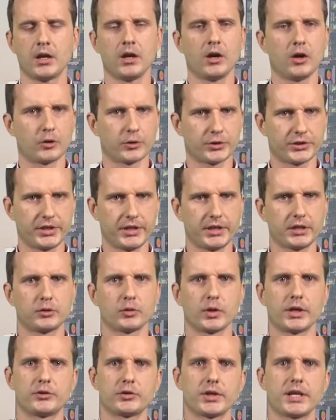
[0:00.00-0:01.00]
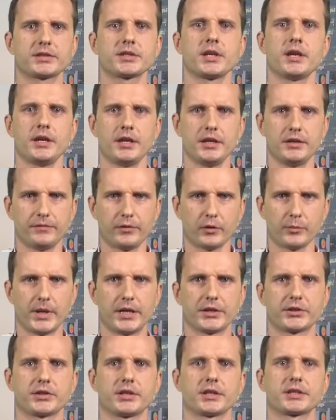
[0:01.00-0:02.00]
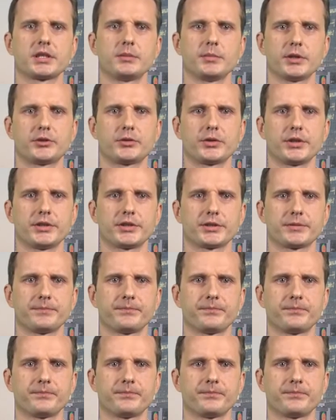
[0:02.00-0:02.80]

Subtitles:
or seek to address information asymmetries.